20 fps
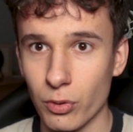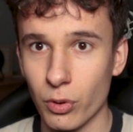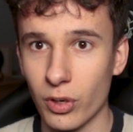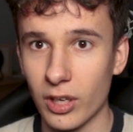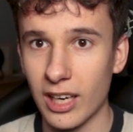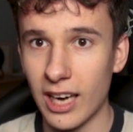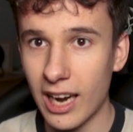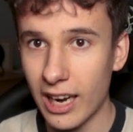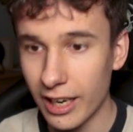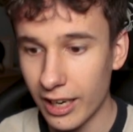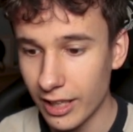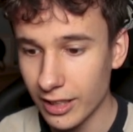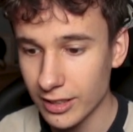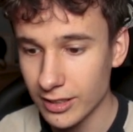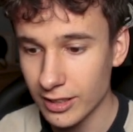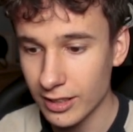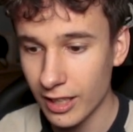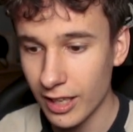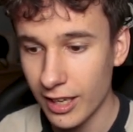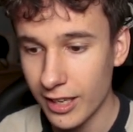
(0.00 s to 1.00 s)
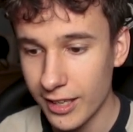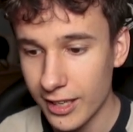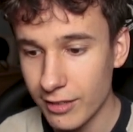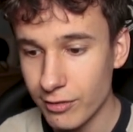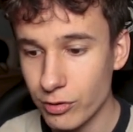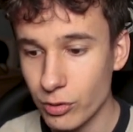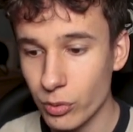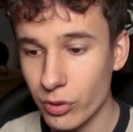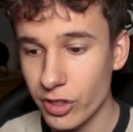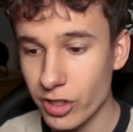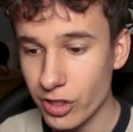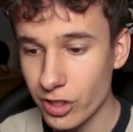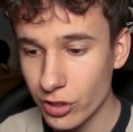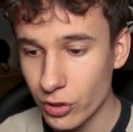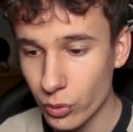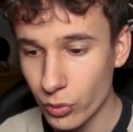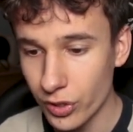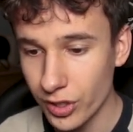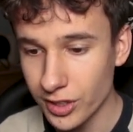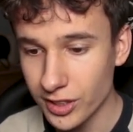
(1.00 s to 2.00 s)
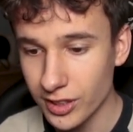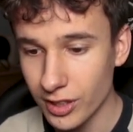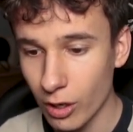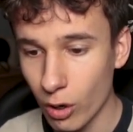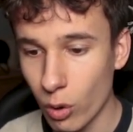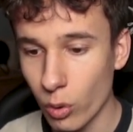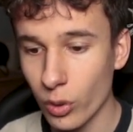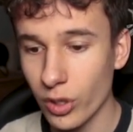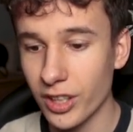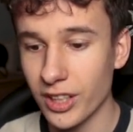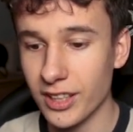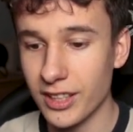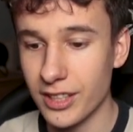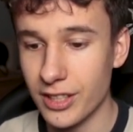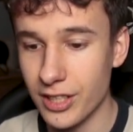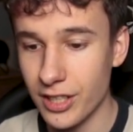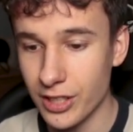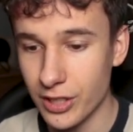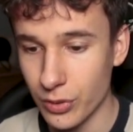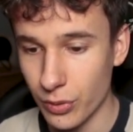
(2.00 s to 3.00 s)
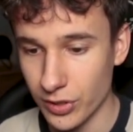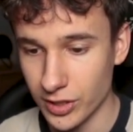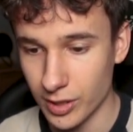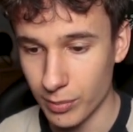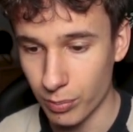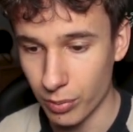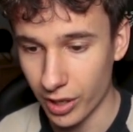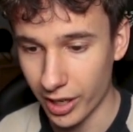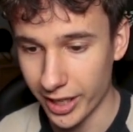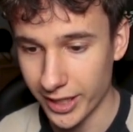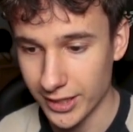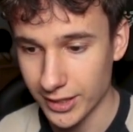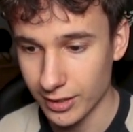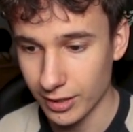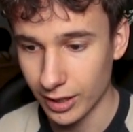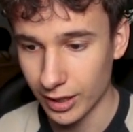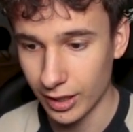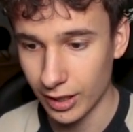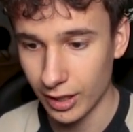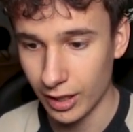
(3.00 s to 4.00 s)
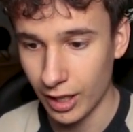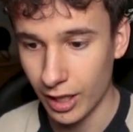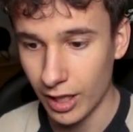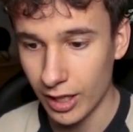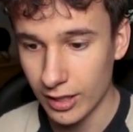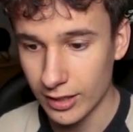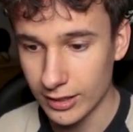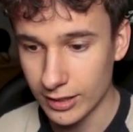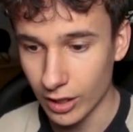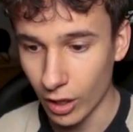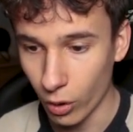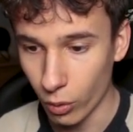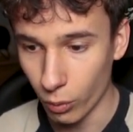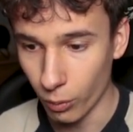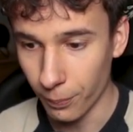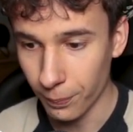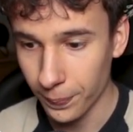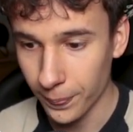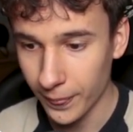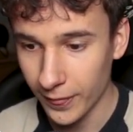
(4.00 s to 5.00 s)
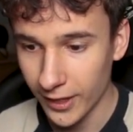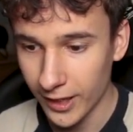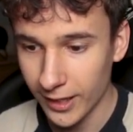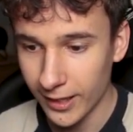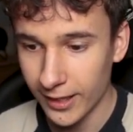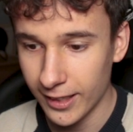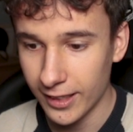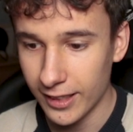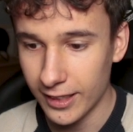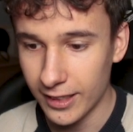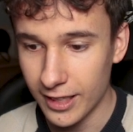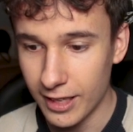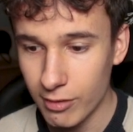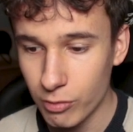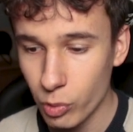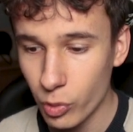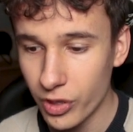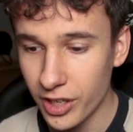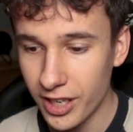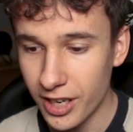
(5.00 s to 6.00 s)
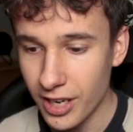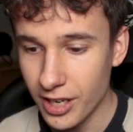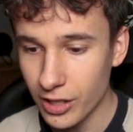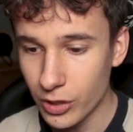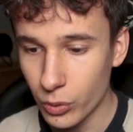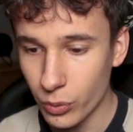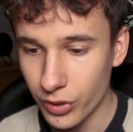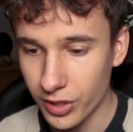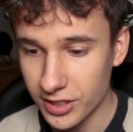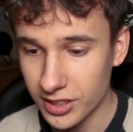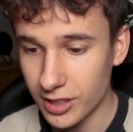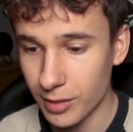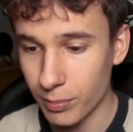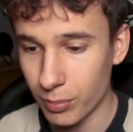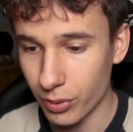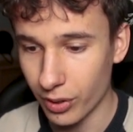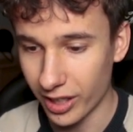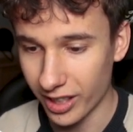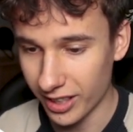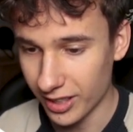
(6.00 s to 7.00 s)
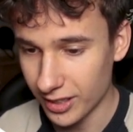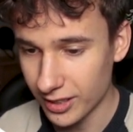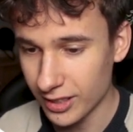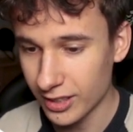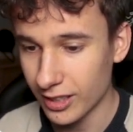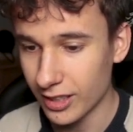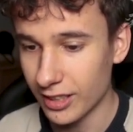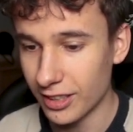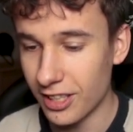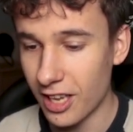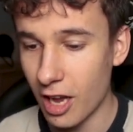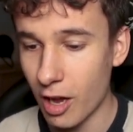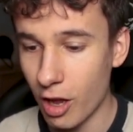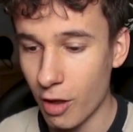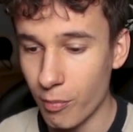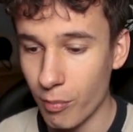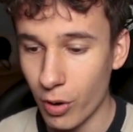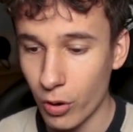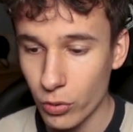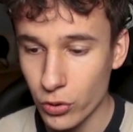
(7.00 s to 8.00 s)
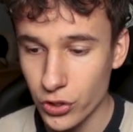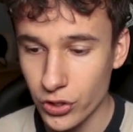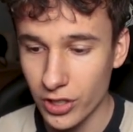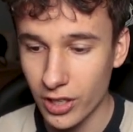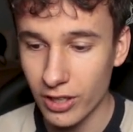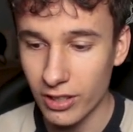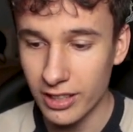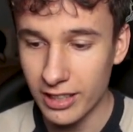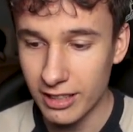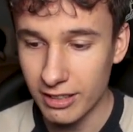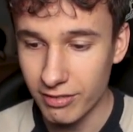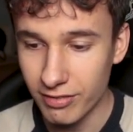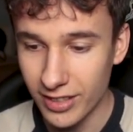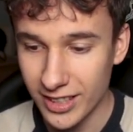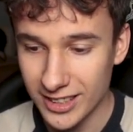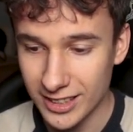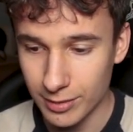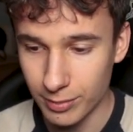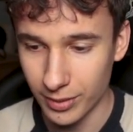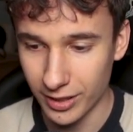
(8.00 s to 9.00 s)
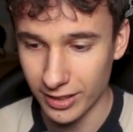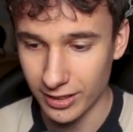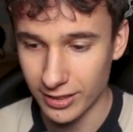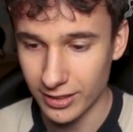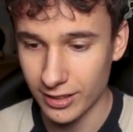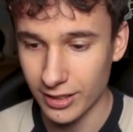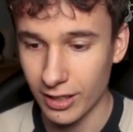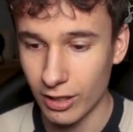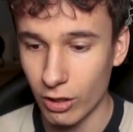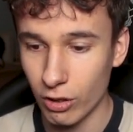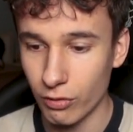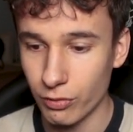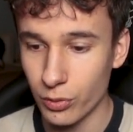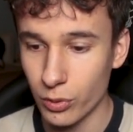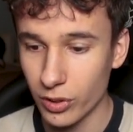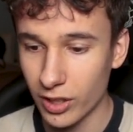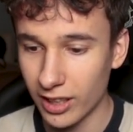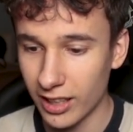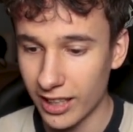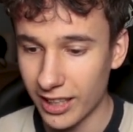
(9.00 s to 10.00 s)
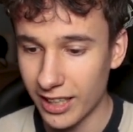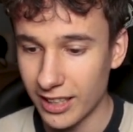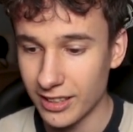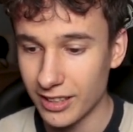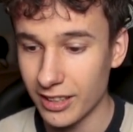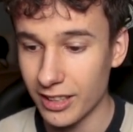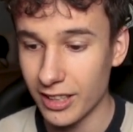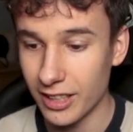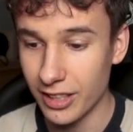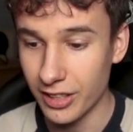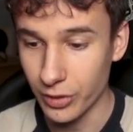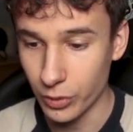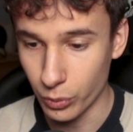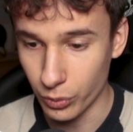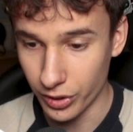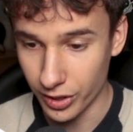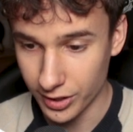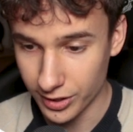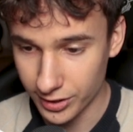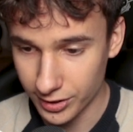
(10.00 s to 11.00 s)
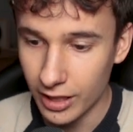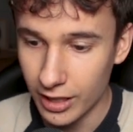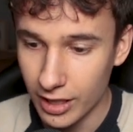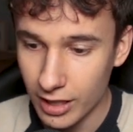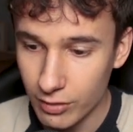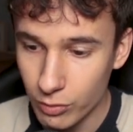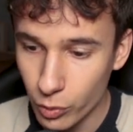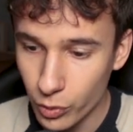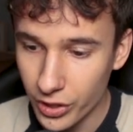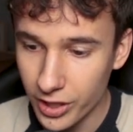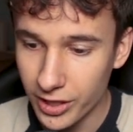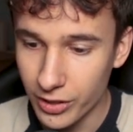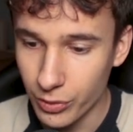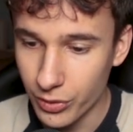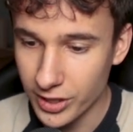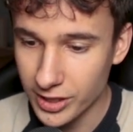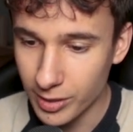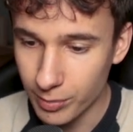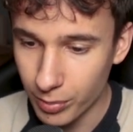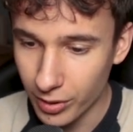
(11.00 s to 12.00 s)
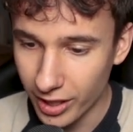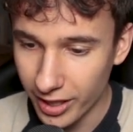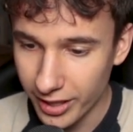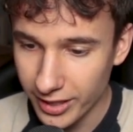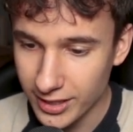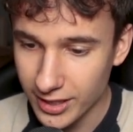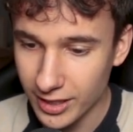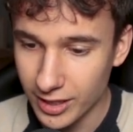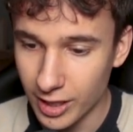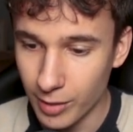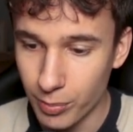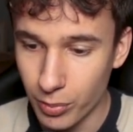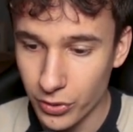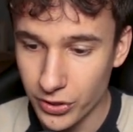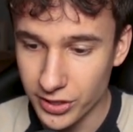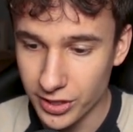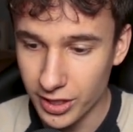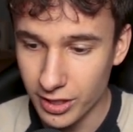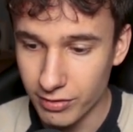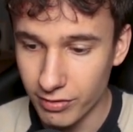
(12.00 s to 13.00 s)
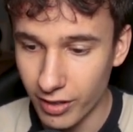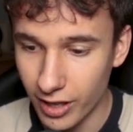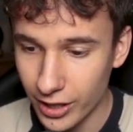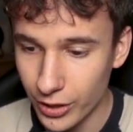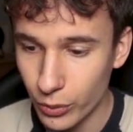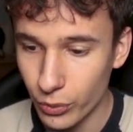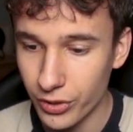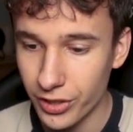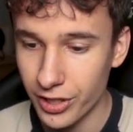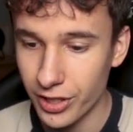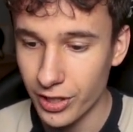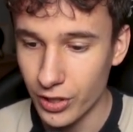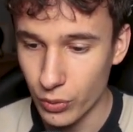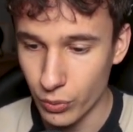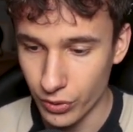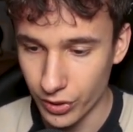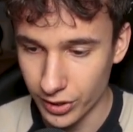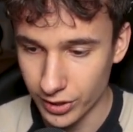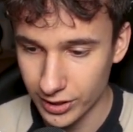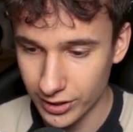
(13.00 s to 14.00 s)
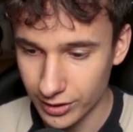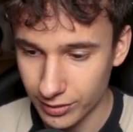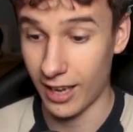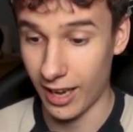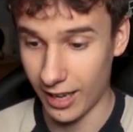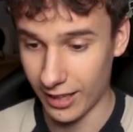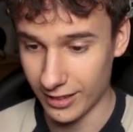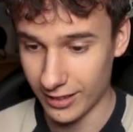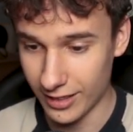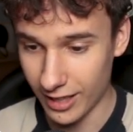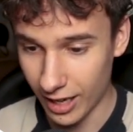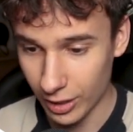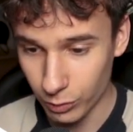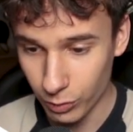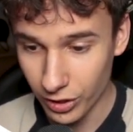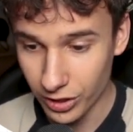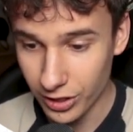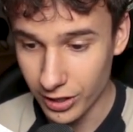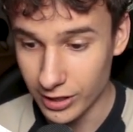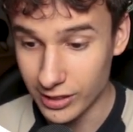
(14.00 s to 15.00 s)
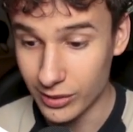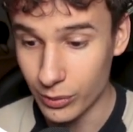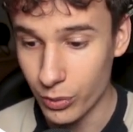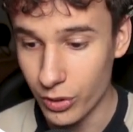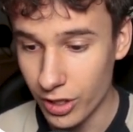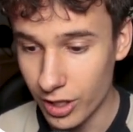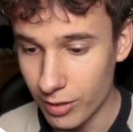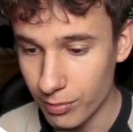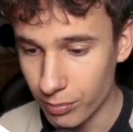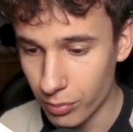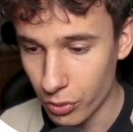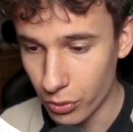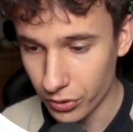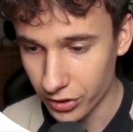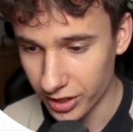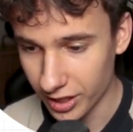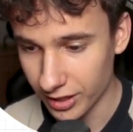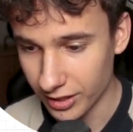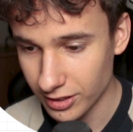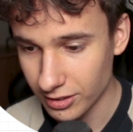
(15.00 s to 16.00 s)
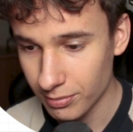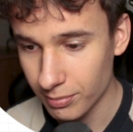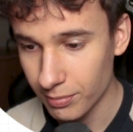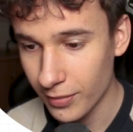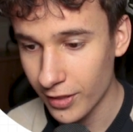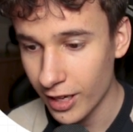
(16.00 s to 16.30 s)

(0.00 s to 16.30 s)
your client if you increase or decrease the price. So if we increase the price, the emotional investment of your client increase. If we increase the price, the perceived value increase. And that one is really important.